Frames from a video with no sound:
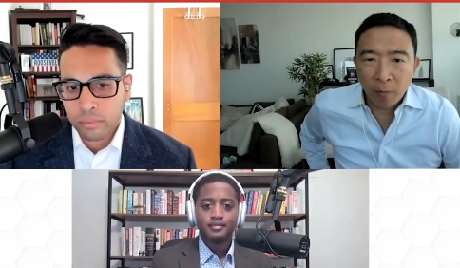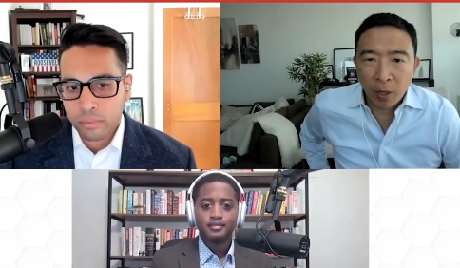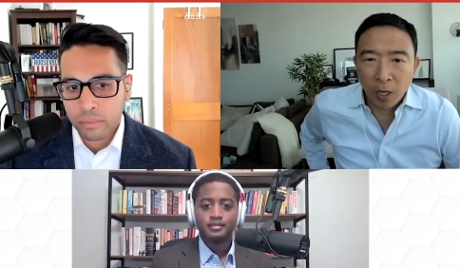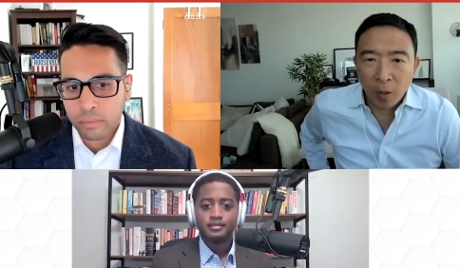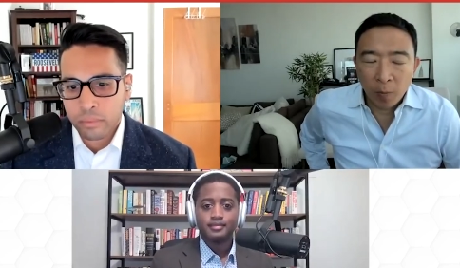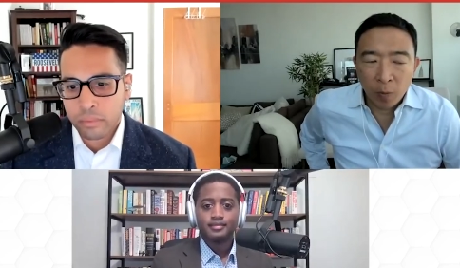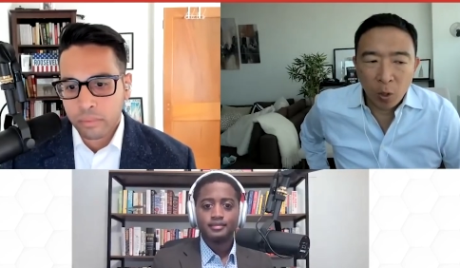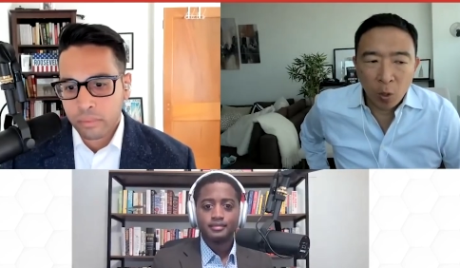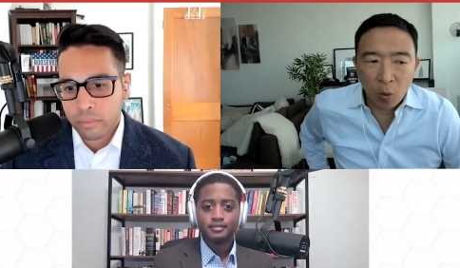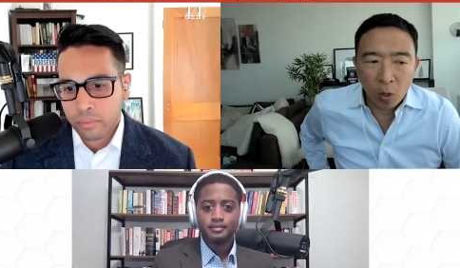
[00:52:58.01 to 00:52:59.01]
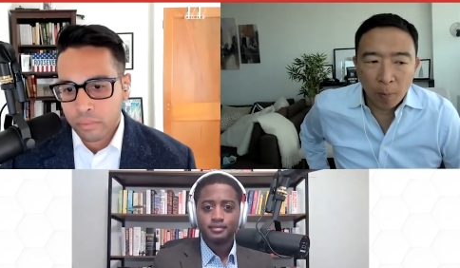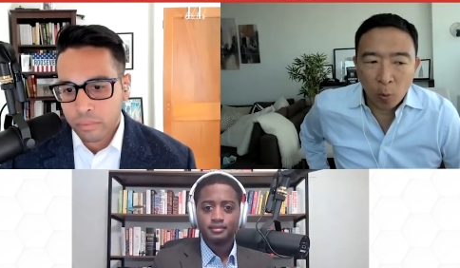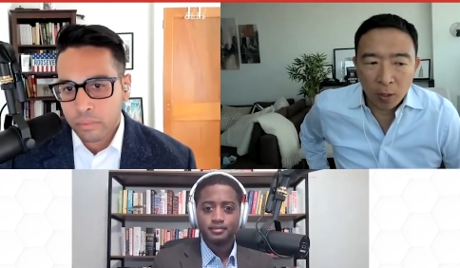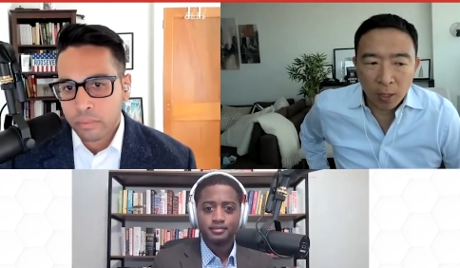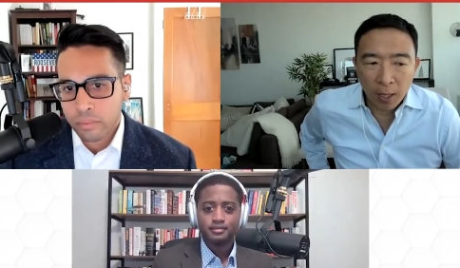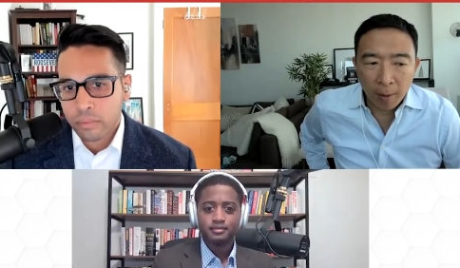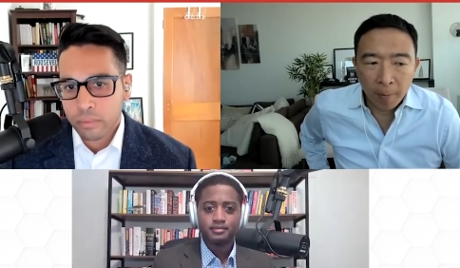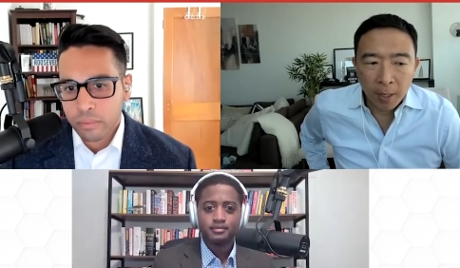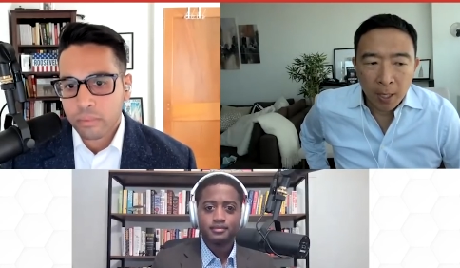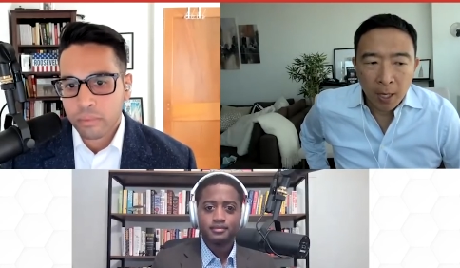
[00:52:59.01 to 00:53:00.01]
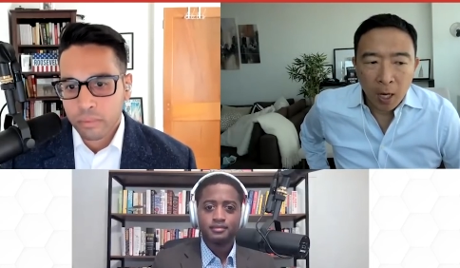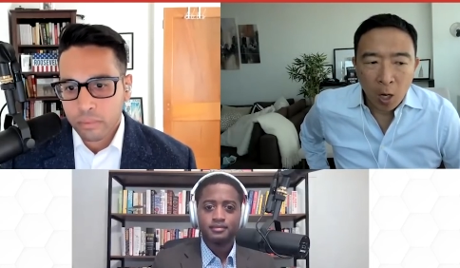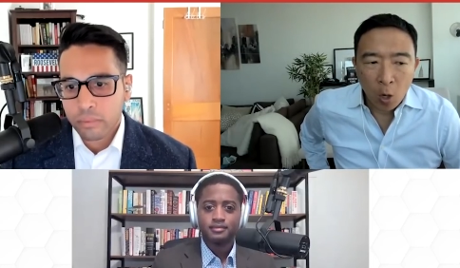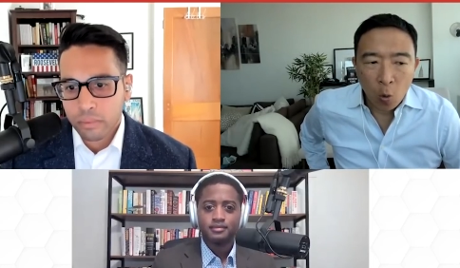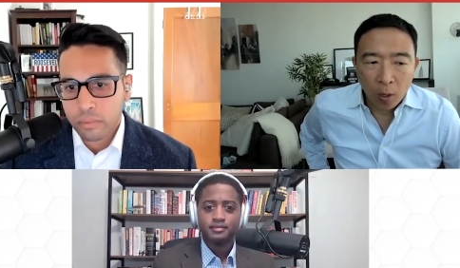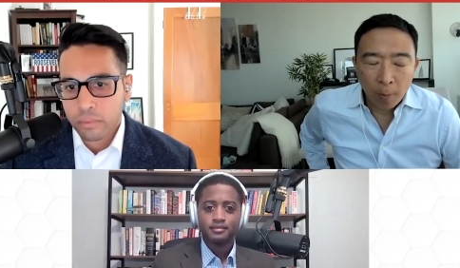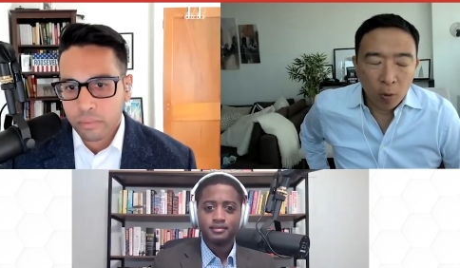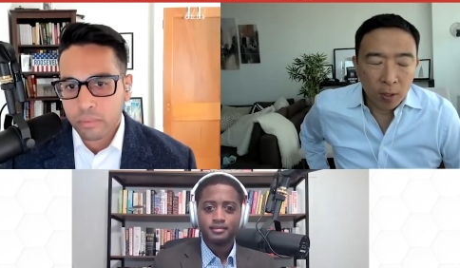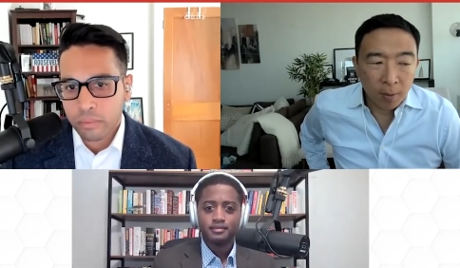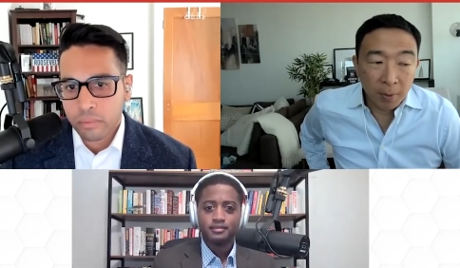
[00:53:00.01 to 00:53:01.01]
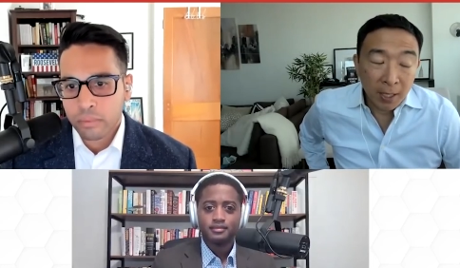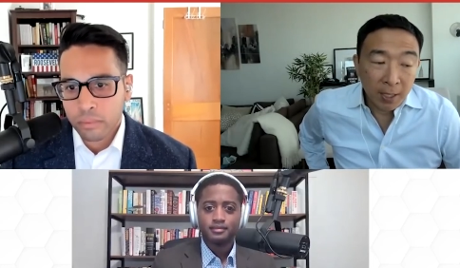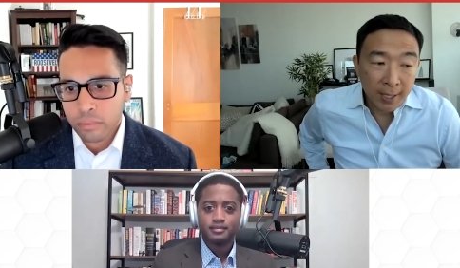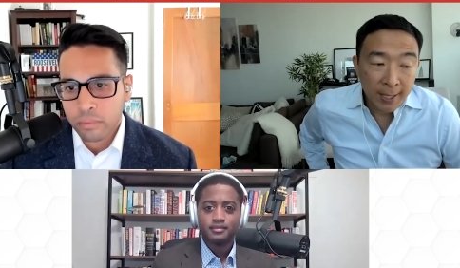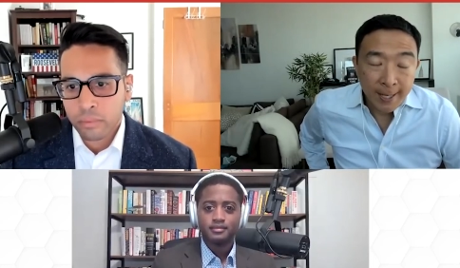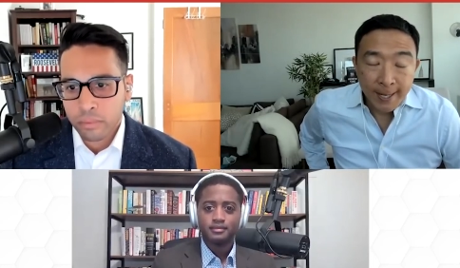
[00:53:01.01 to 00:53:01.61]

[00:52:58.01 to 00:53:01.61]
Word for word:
Speaker 1: um, you know, are important to them uh, or important to me.